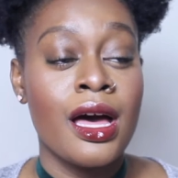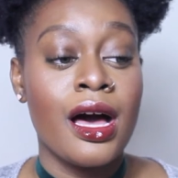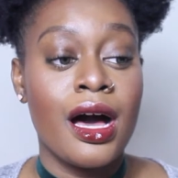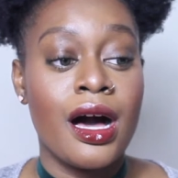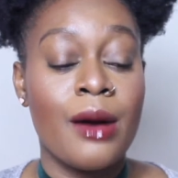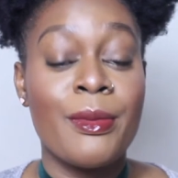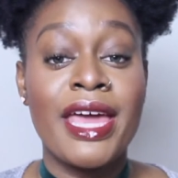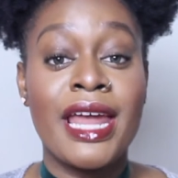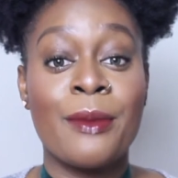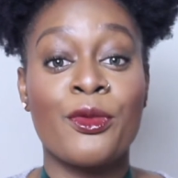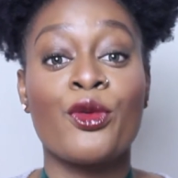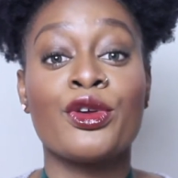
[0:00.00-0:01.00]
And
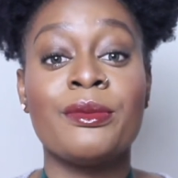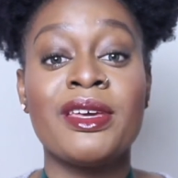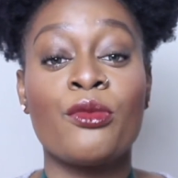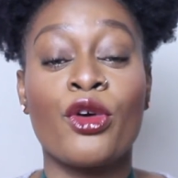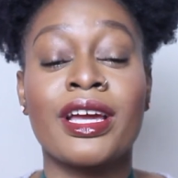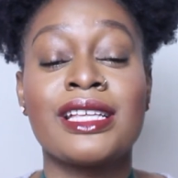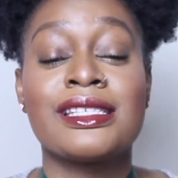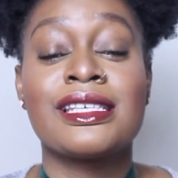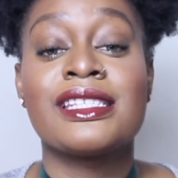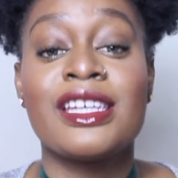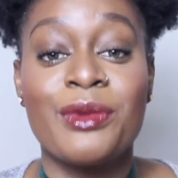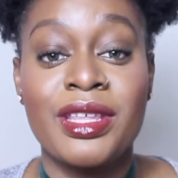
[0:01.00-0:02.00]
I'm going to be more
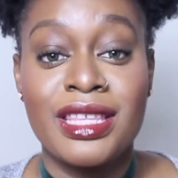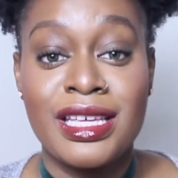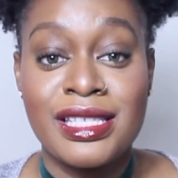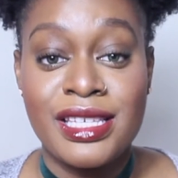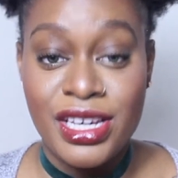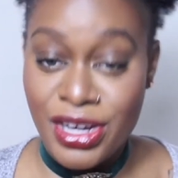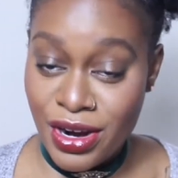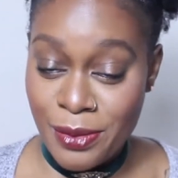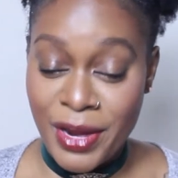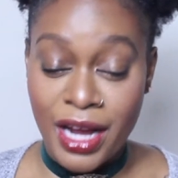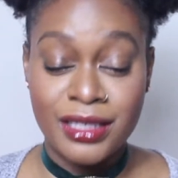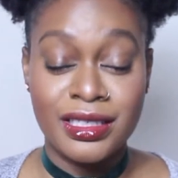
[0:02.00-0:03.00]
consistent with this year. I'm
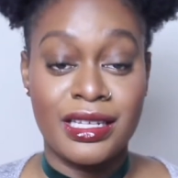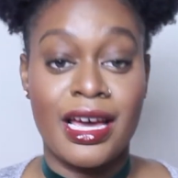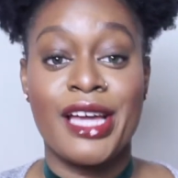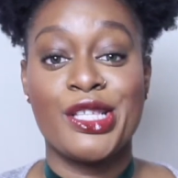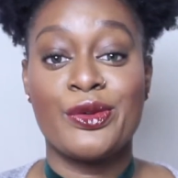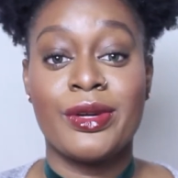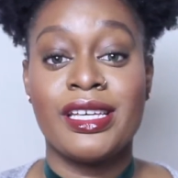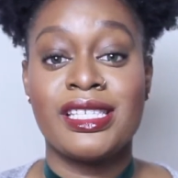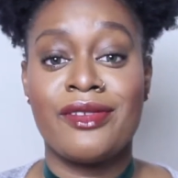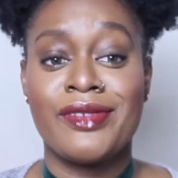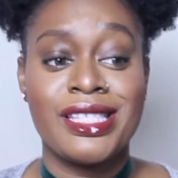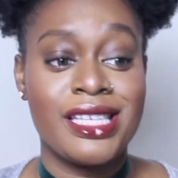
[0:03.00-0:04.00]
not going to lie, in
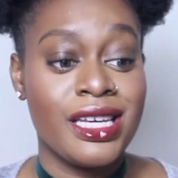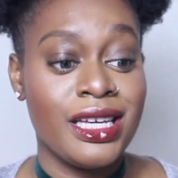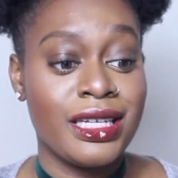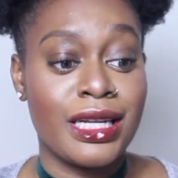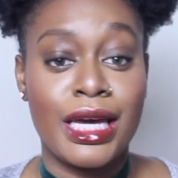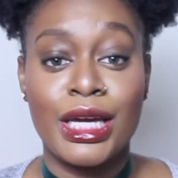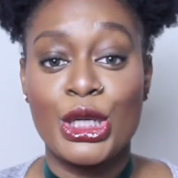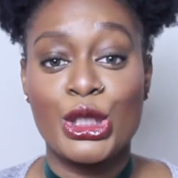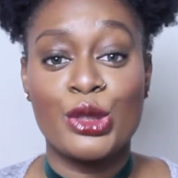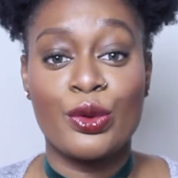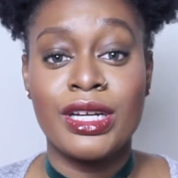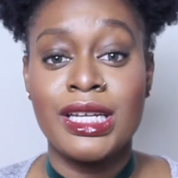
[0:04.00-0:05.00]
2017, like a
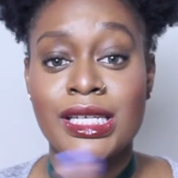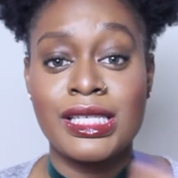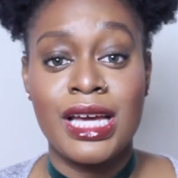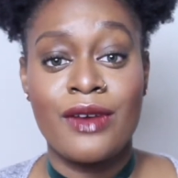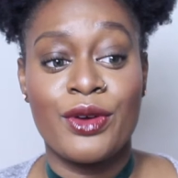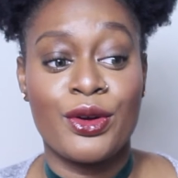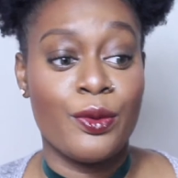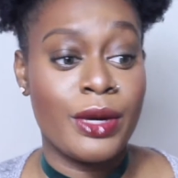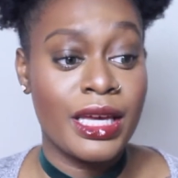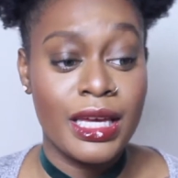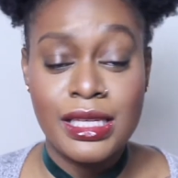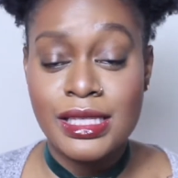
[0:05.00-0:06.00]
shorty discovered
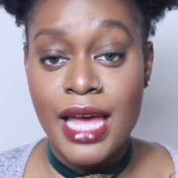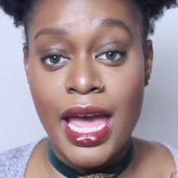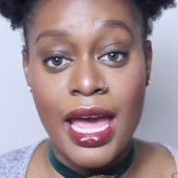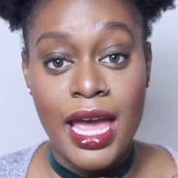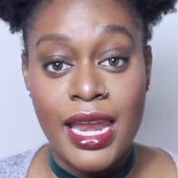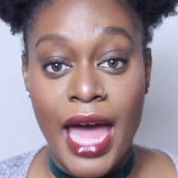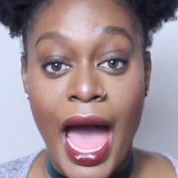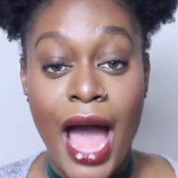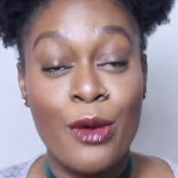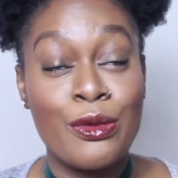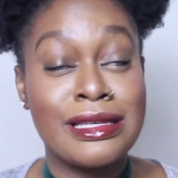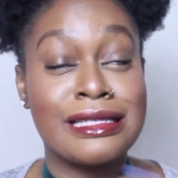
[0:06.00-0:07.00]
wigs and I
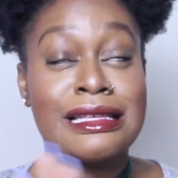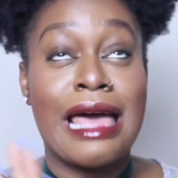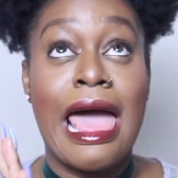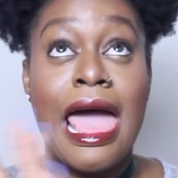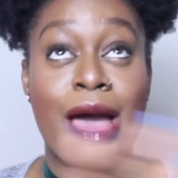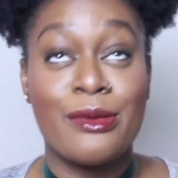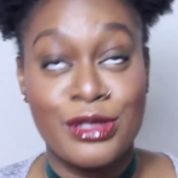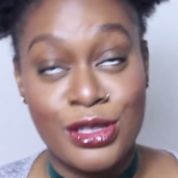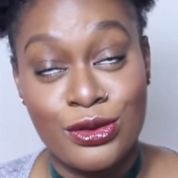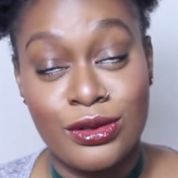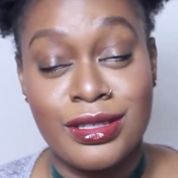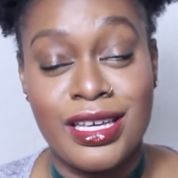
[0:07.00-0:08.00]
was
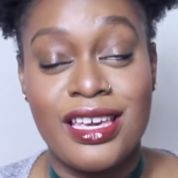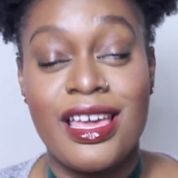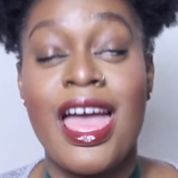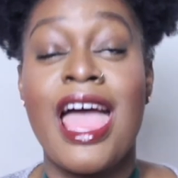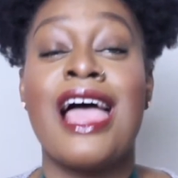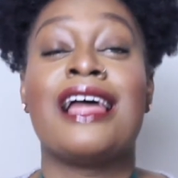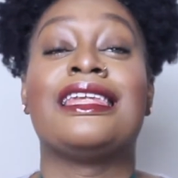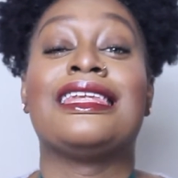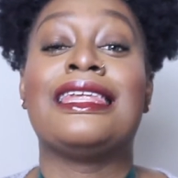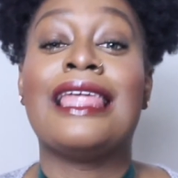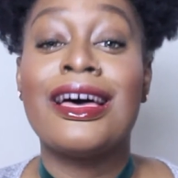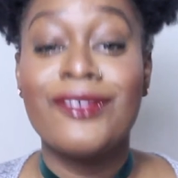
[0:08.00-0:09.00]
absolutely
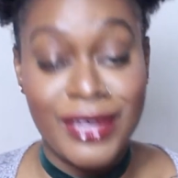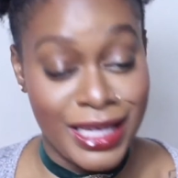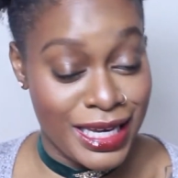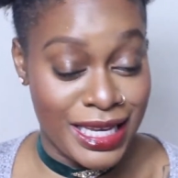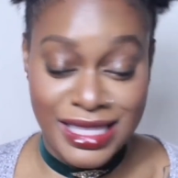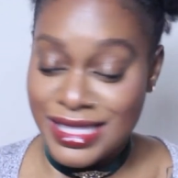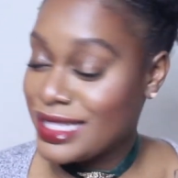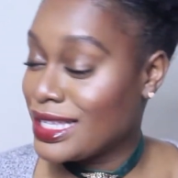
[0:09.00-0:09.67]
loving it.